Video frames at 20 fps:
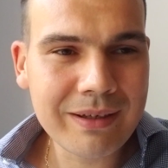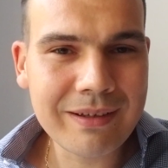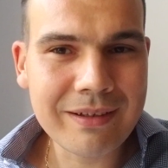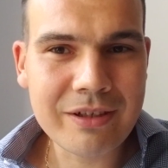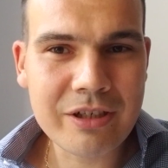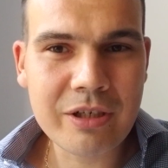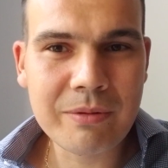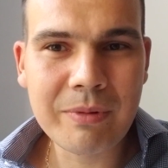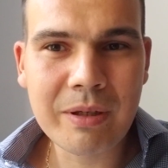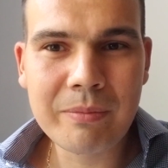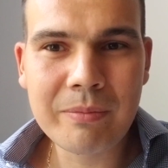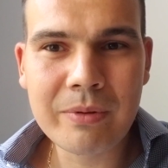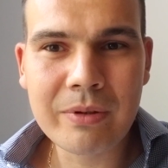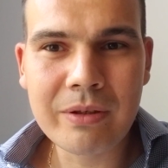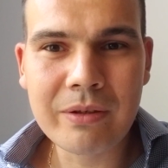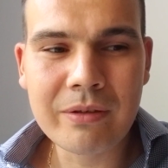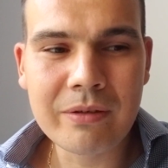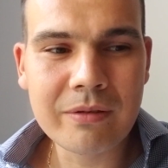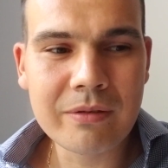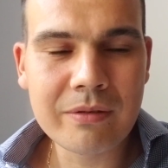and
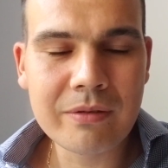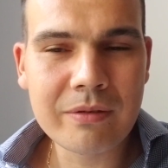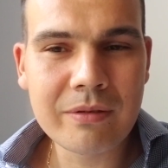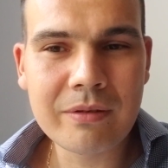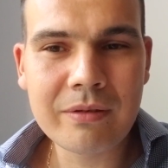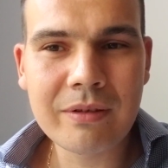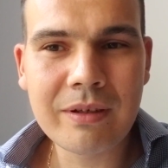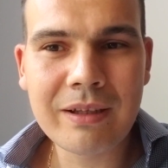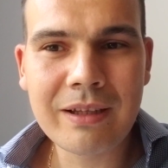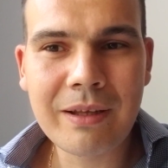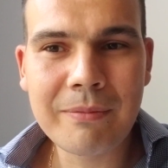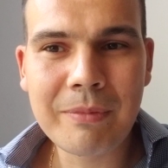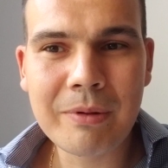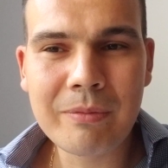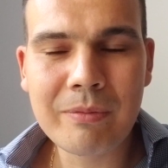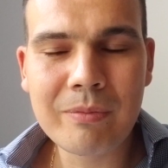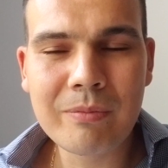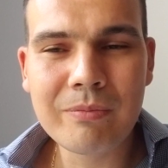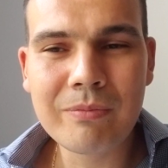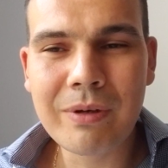
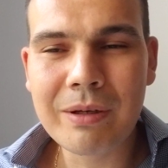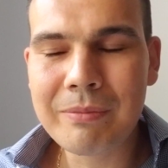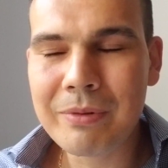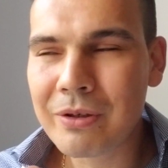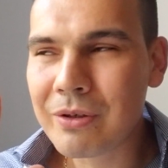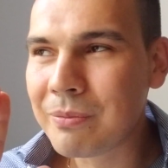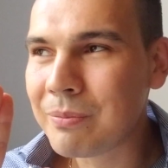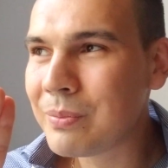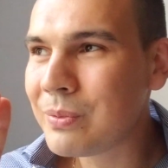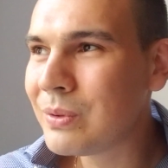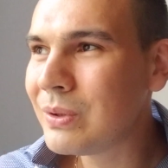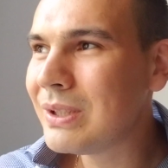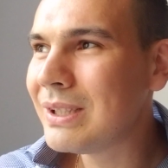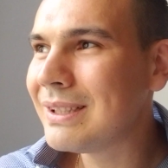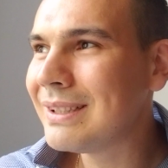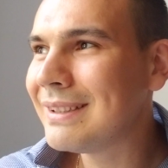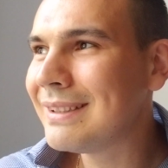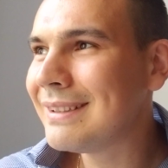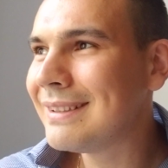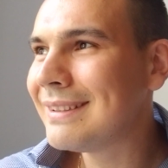might be
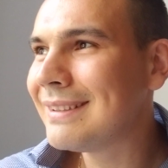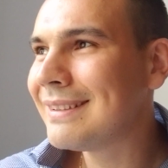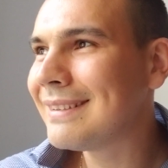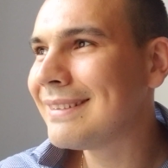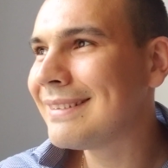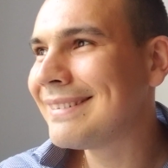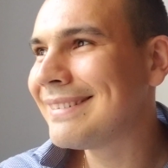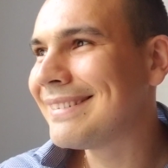completely